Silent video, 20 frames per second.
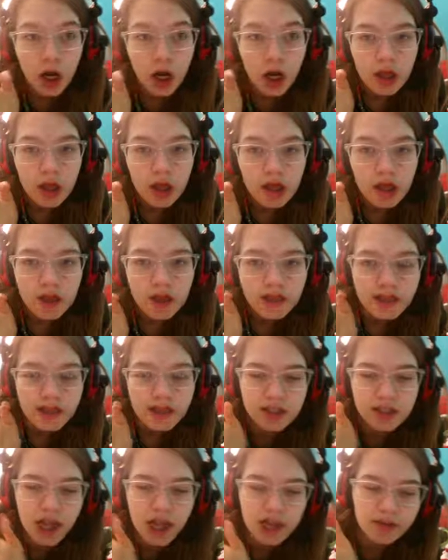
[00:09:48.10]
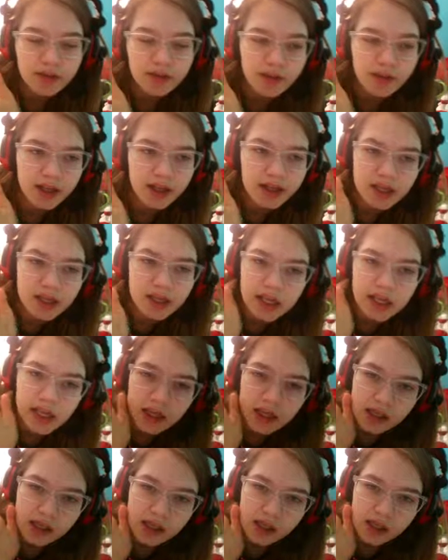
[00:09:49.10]
This is kind of like the.
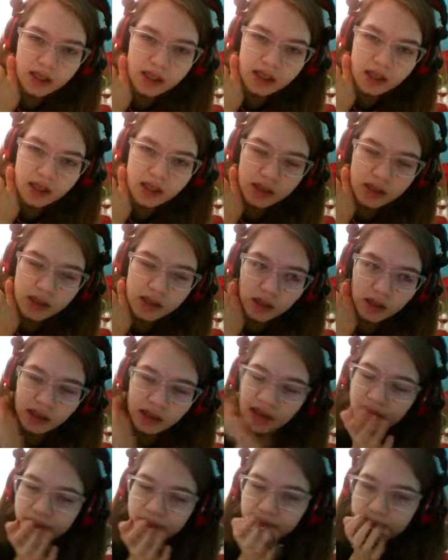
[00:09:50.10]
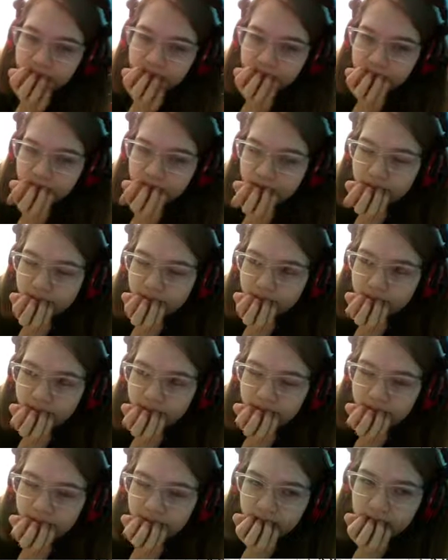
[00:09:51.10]
Okay.
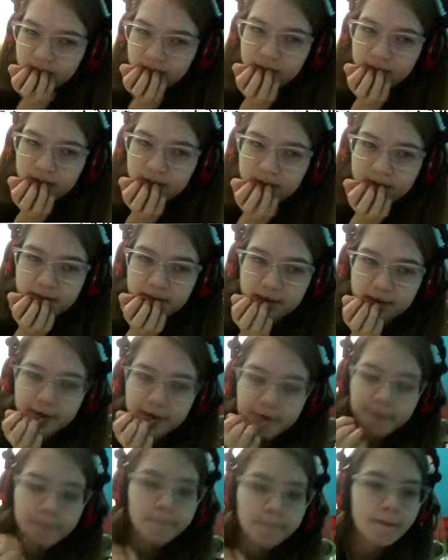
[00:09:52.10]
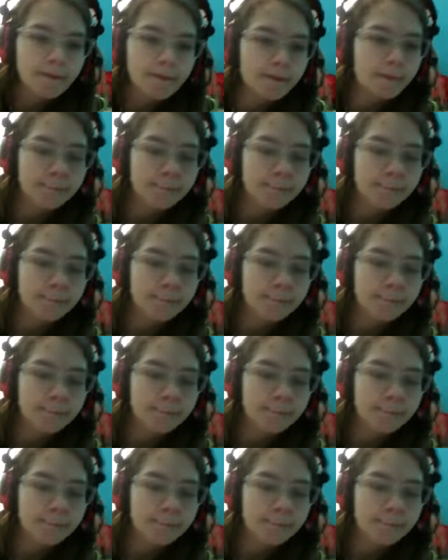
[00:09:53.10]
What am I supposed to say? Okay.